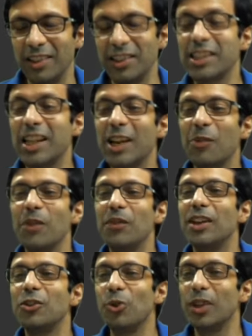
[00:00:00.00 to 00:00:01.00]
Just like when
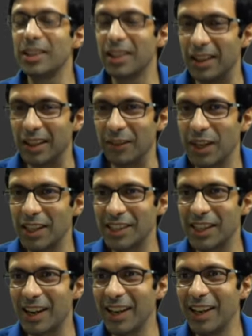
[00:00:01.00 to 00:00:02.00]

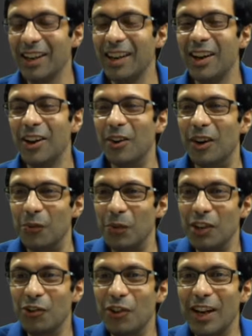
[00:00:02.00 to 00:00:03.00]

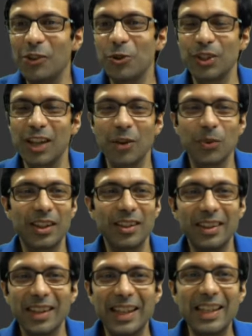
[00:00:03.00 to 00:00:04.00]
we tend to start with
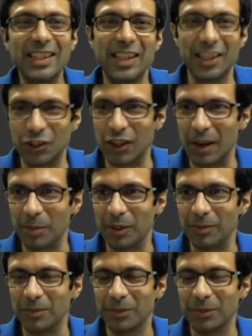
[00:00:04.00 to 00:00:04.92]
the easiest chapter,